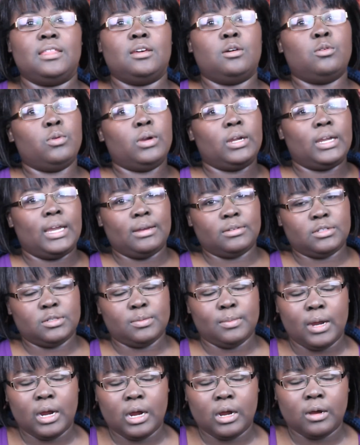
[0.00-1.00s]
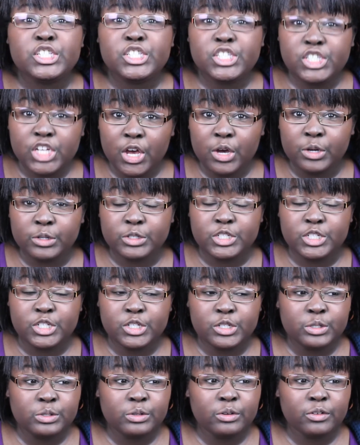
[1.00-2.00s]
They'll work out tomorrow. So
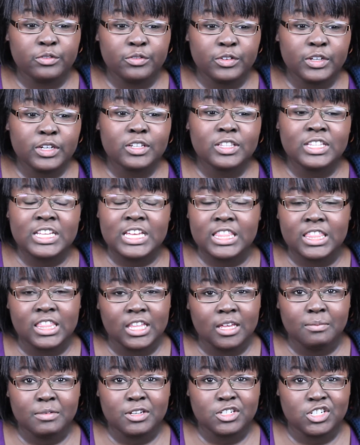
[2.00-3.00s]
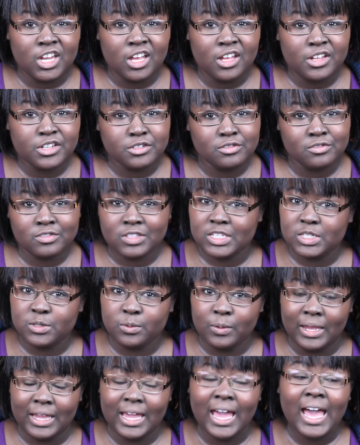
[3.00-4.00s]
to fulfill the theme and challenge for this
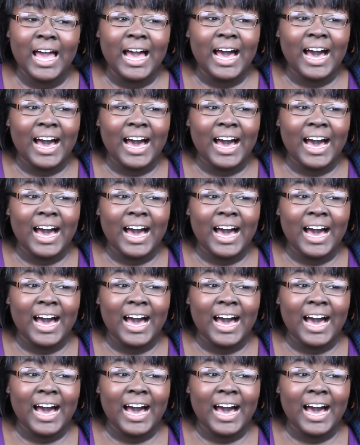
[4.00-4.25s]
week,